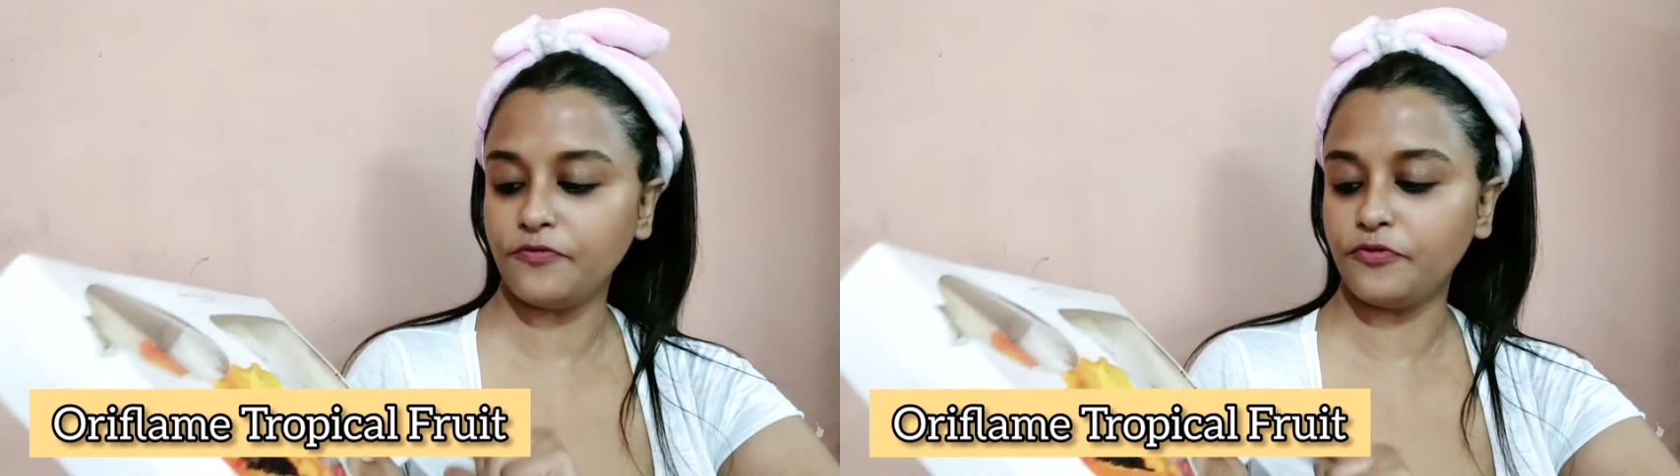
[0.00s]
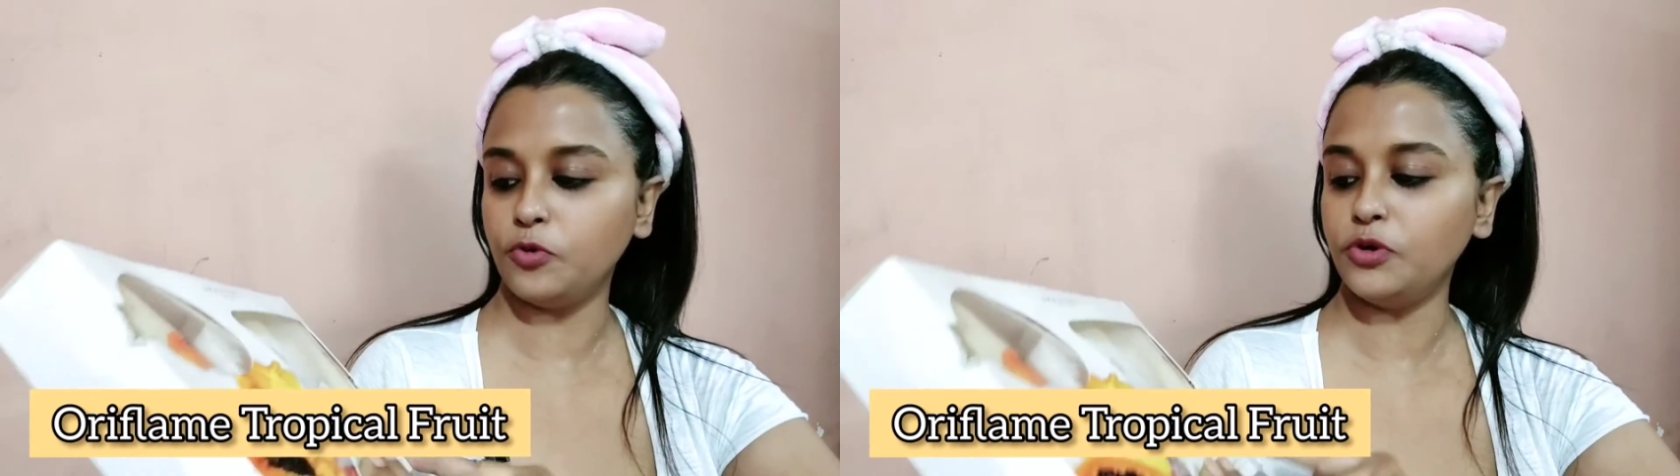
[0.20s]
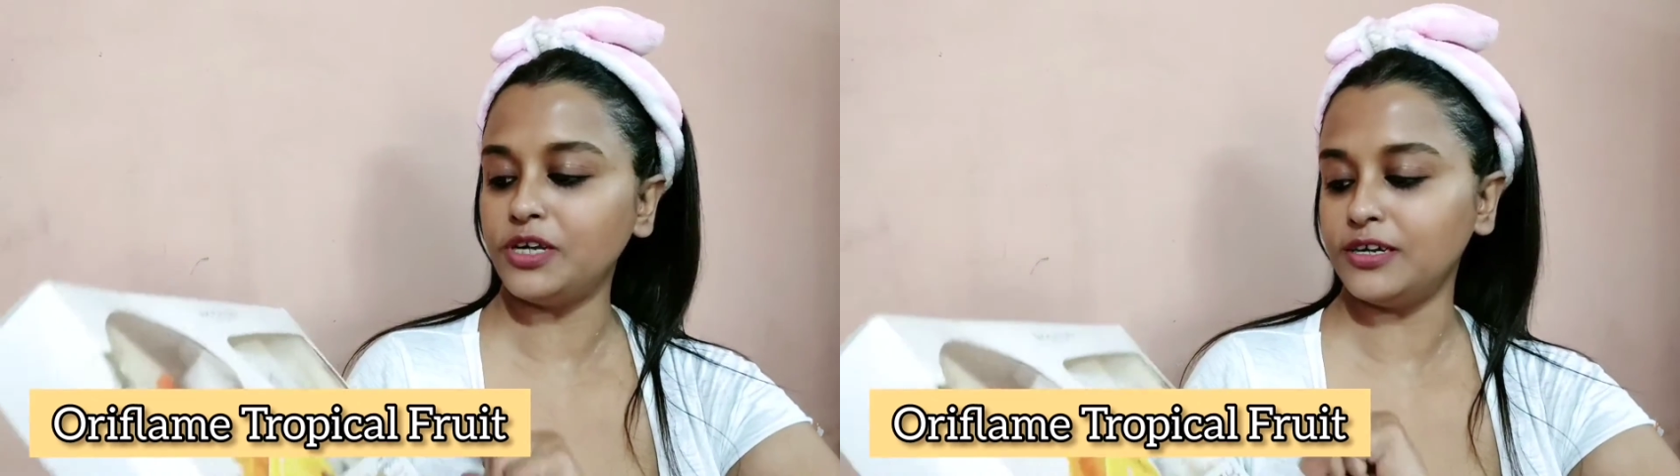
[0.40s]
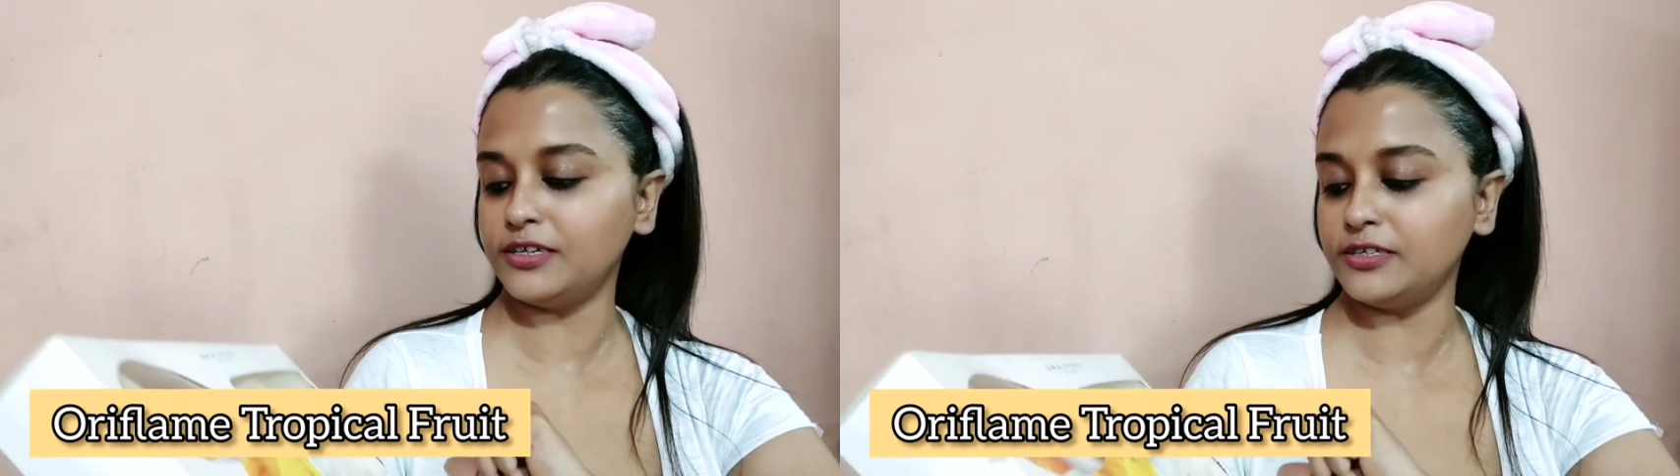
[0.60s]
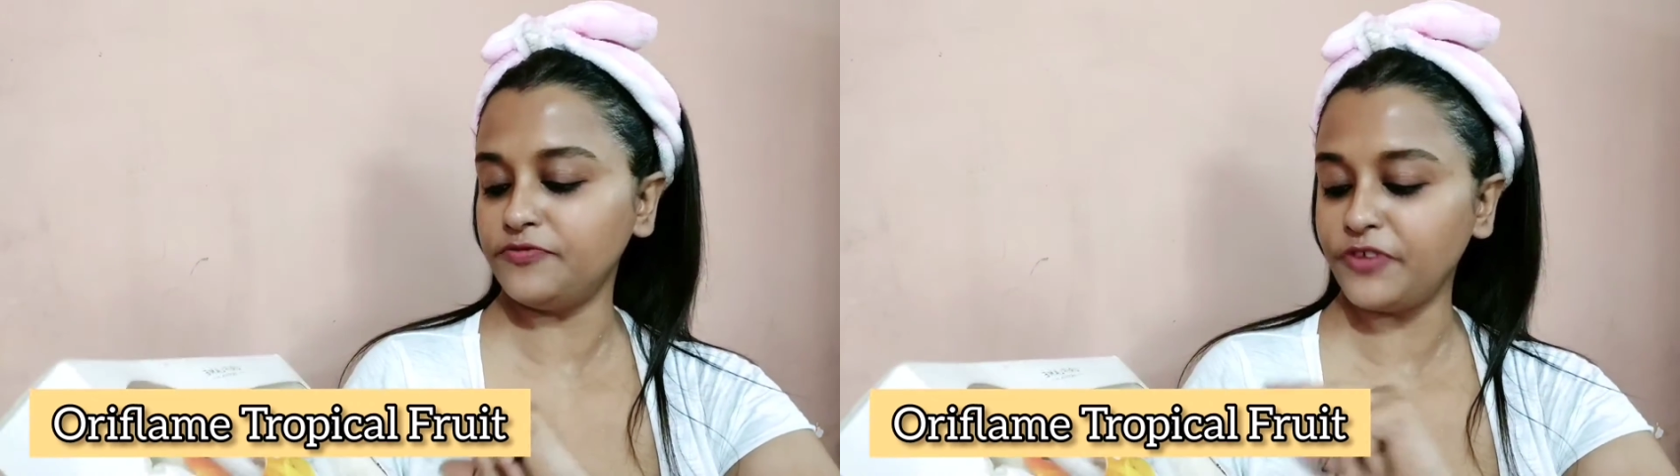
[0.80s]
fruit
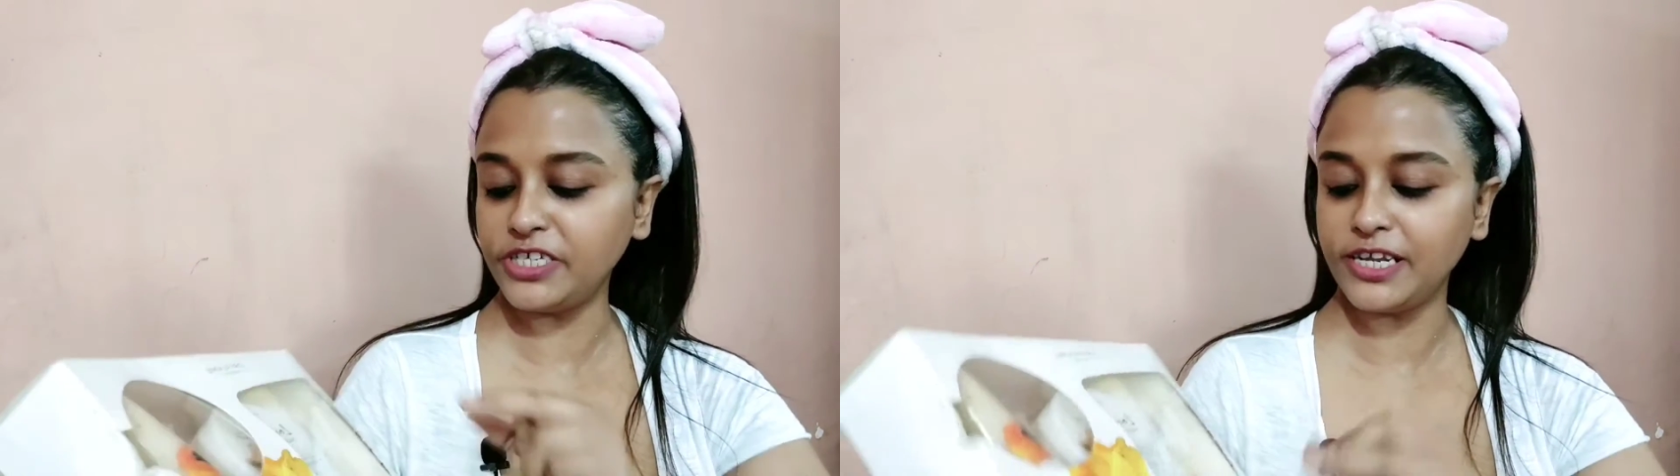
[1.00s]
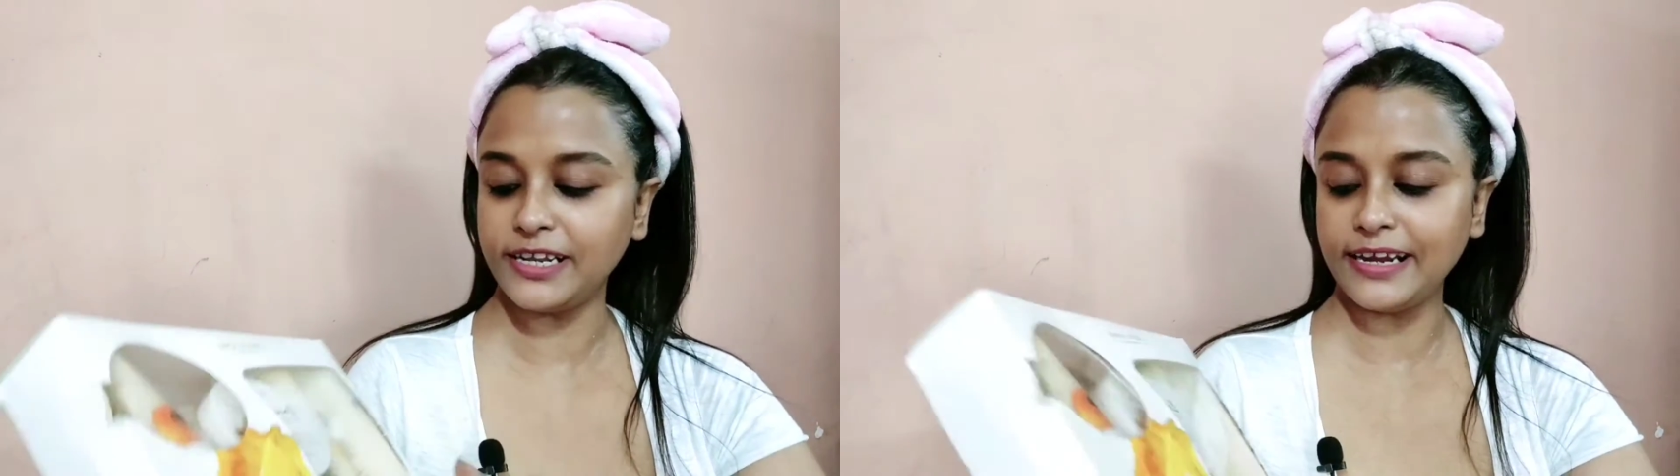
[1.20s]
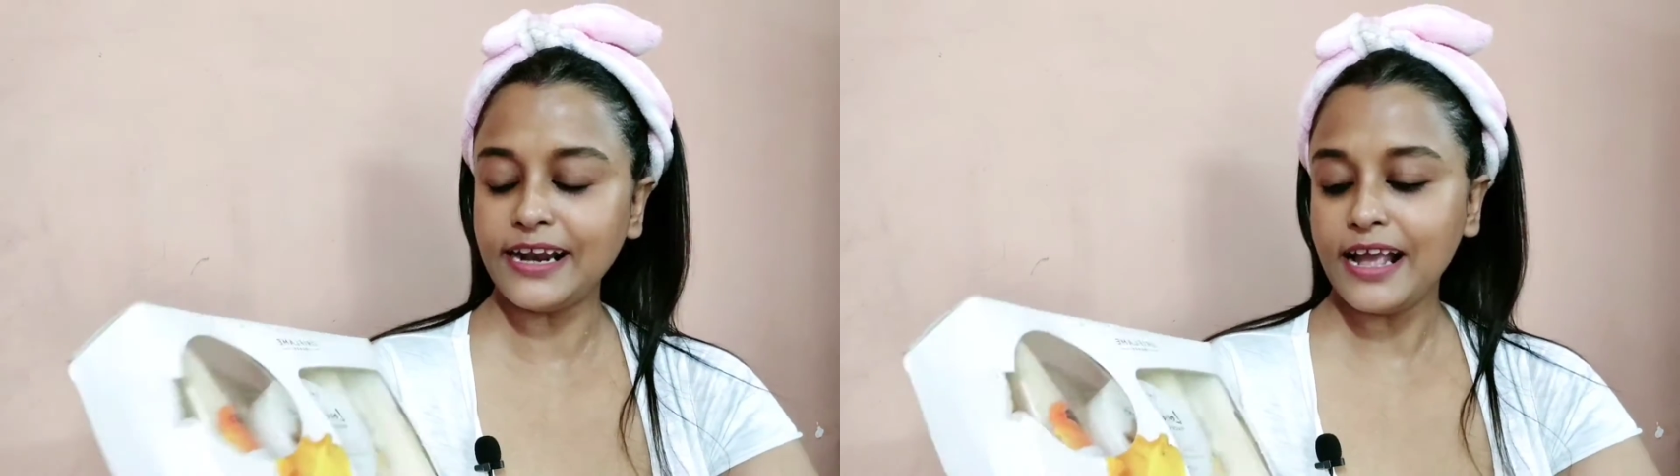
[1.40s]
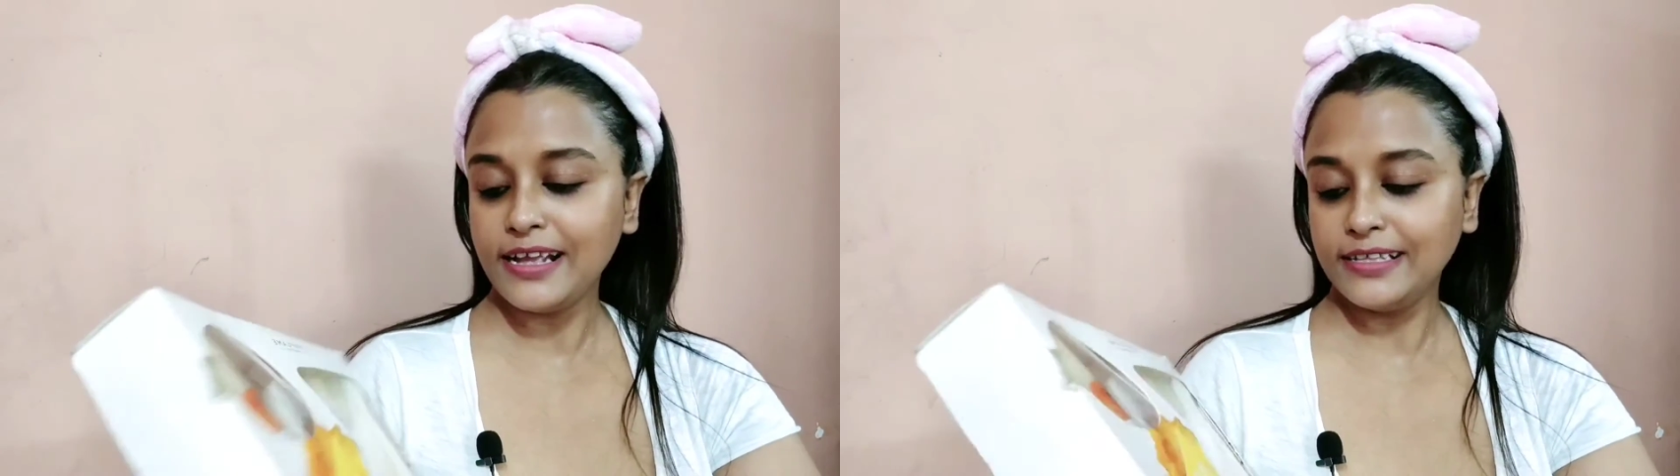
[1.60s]
facial kit.